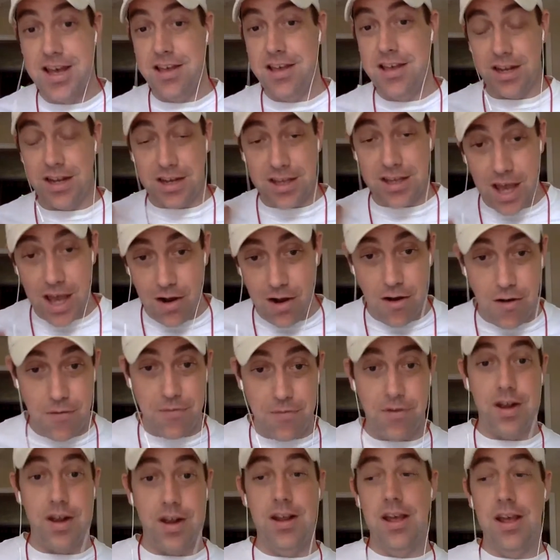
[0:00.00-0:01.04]
then get
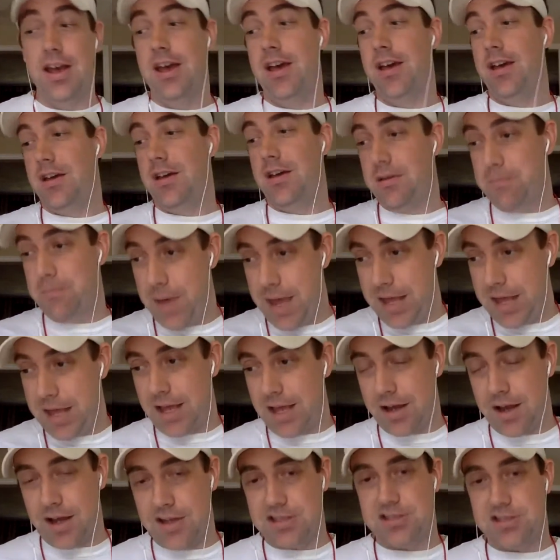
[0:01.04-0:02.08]
over it, make
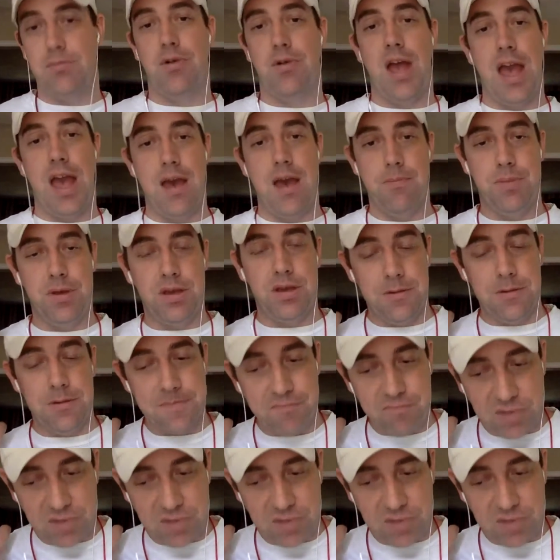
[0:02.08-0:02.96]
that customer happy,